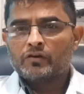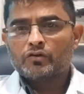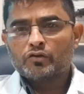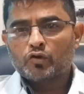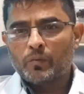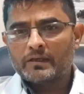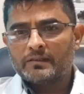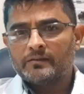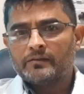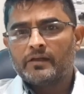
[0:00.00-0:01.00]
so much
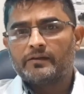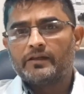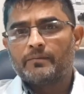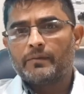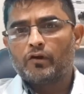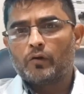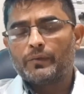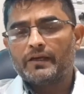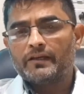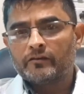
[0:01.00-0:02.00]
that there may not
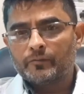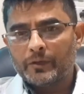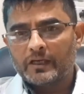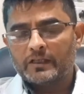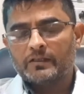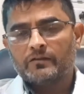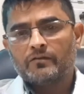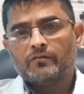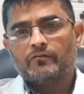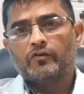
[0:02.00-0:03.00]
be enough space
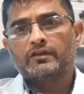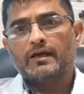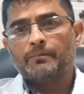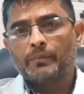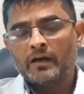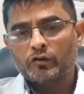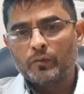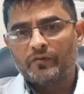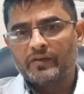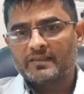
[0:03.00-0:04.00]
for the implant to
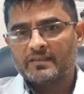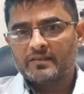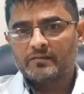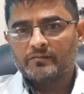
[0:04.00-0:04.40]
be fixed.